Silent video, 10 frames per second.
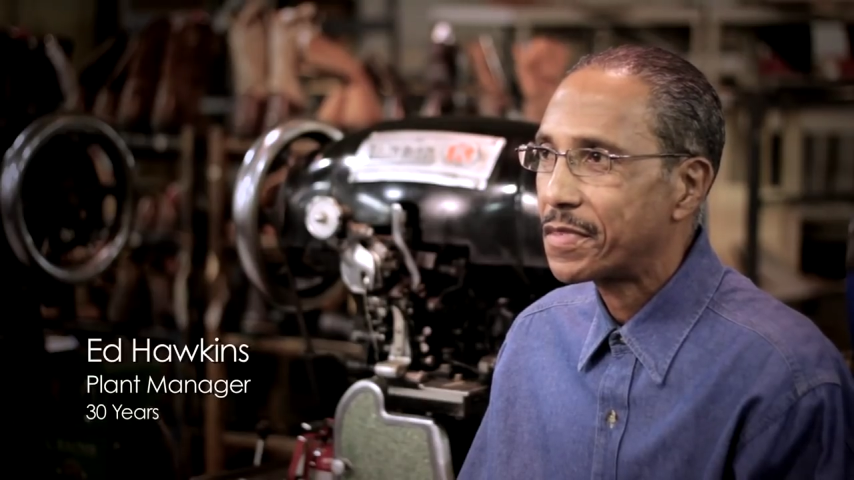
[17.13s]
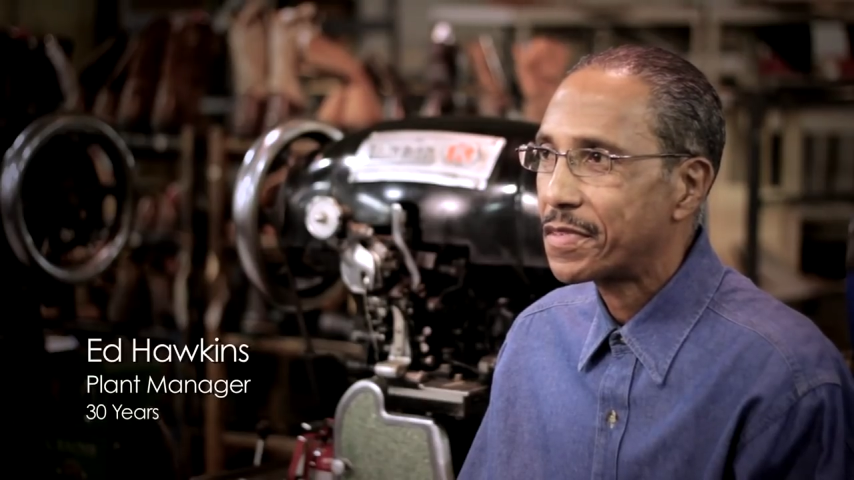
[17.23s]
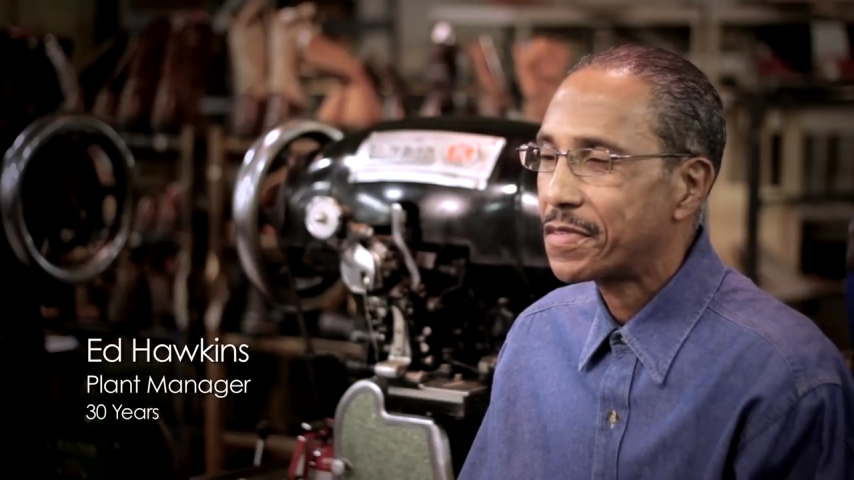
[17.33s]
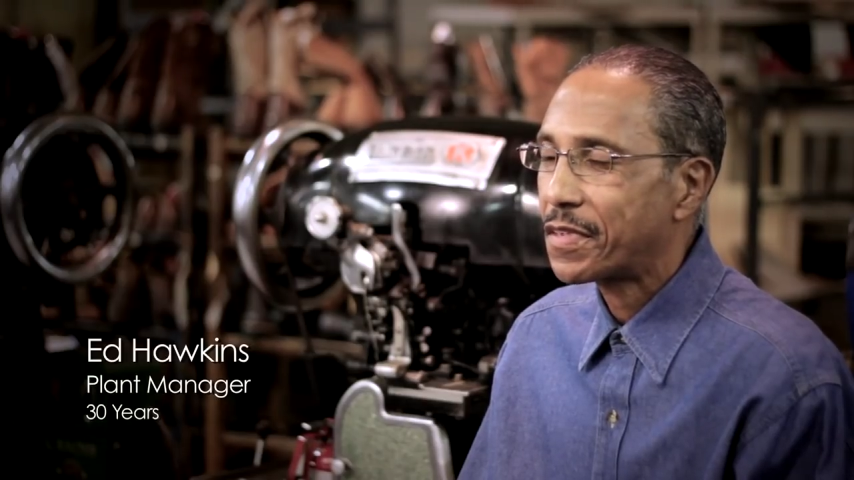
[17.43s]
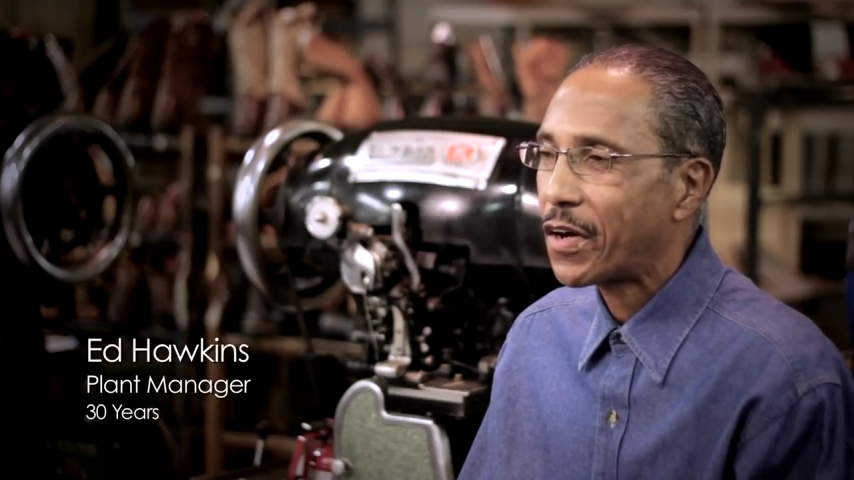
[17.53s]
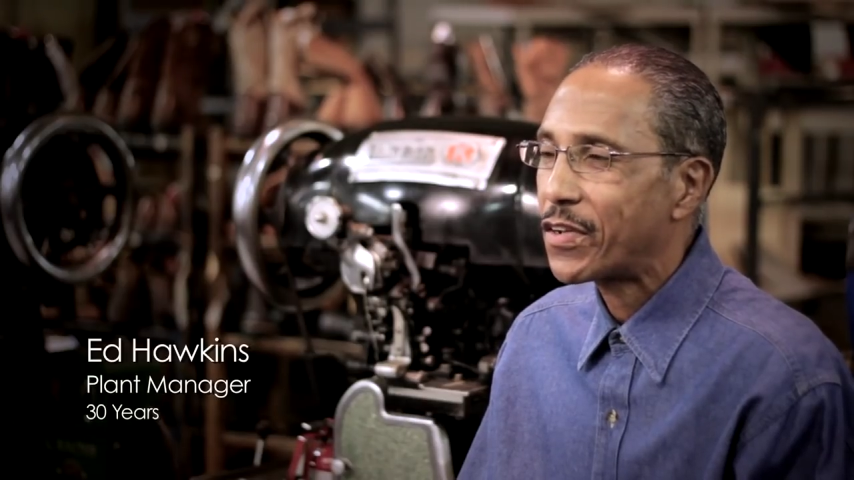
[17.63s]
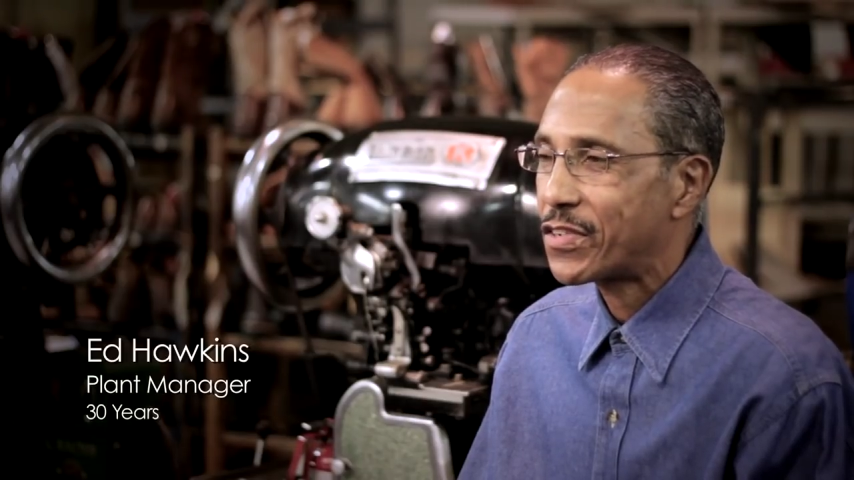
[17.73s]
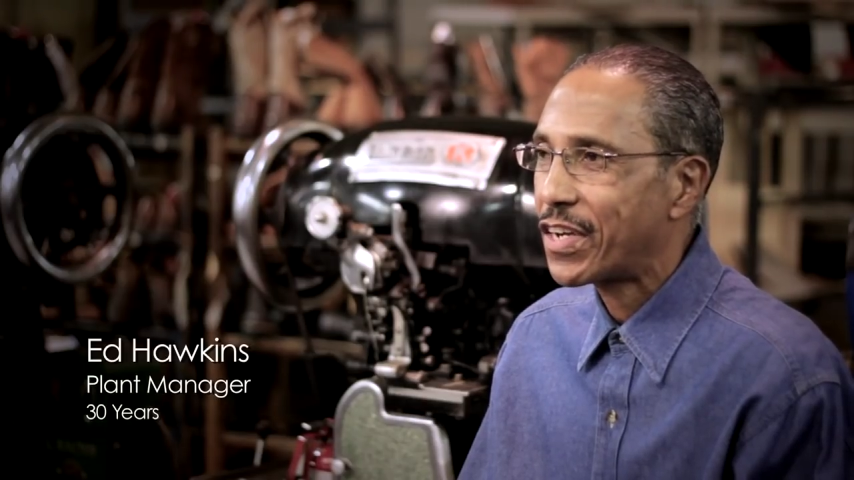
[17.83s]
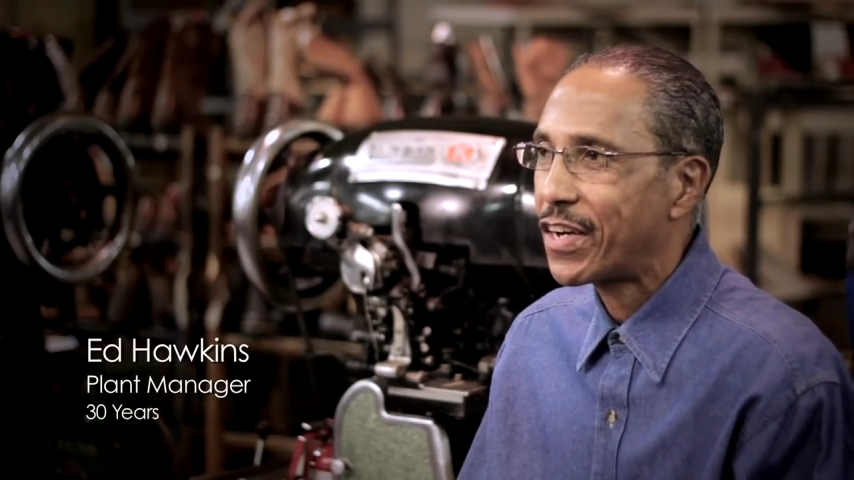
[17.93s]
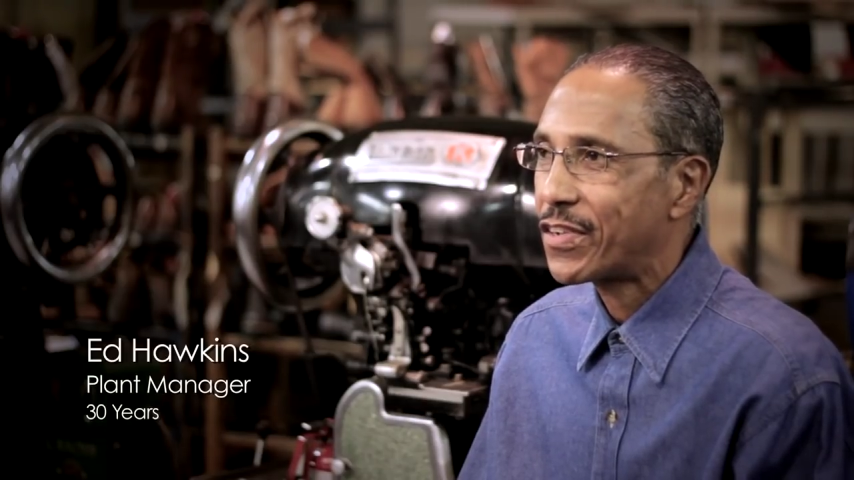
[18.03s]
started
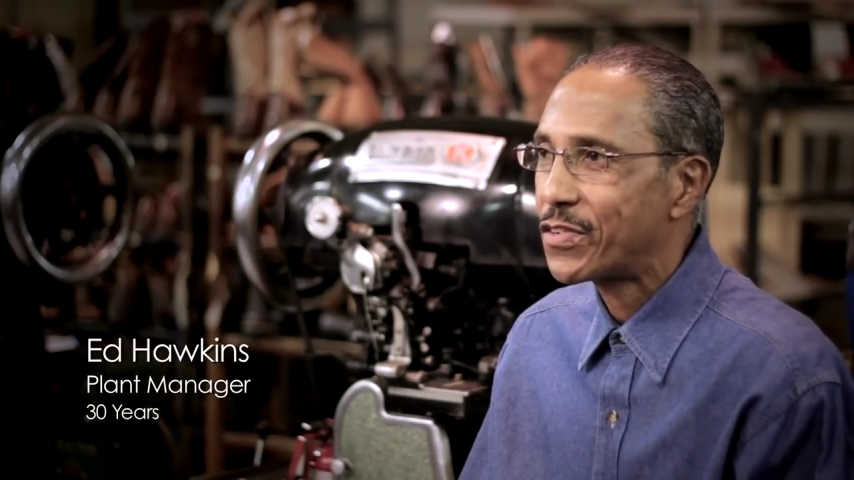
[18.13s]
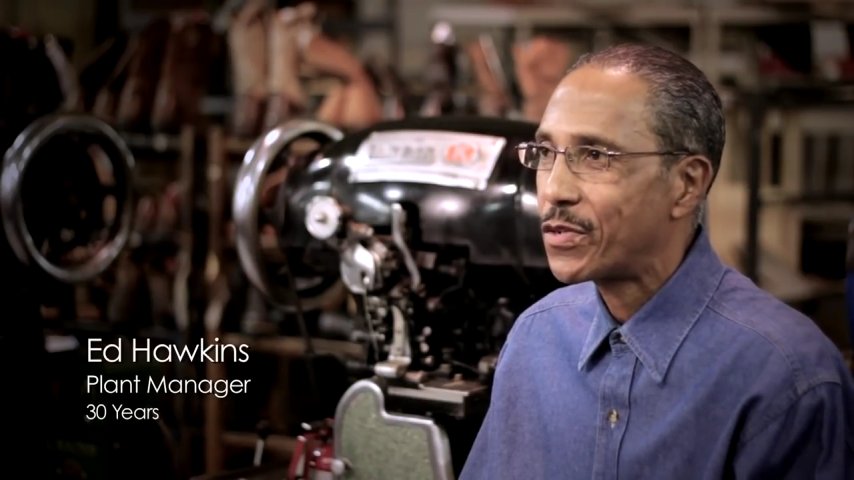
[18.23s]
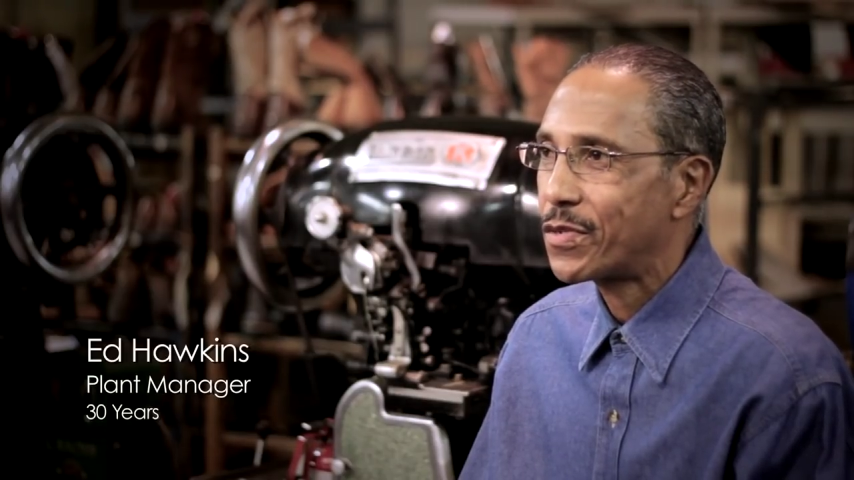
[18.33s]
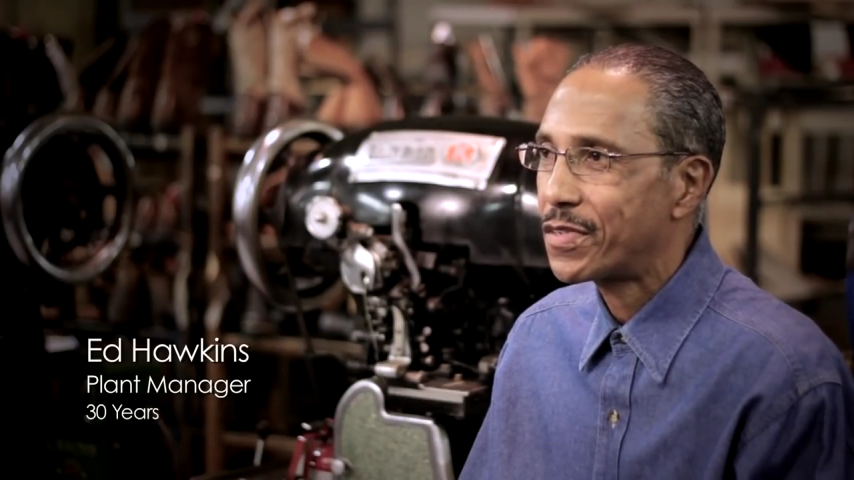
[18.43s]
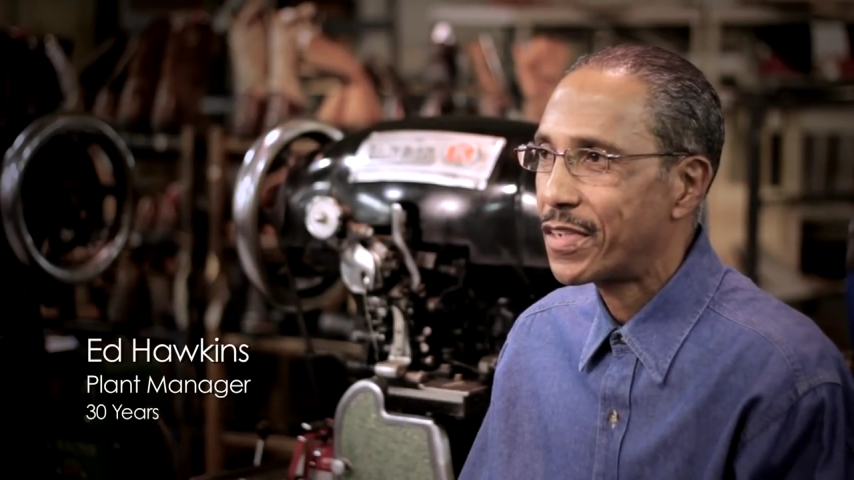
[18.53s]
shining shoes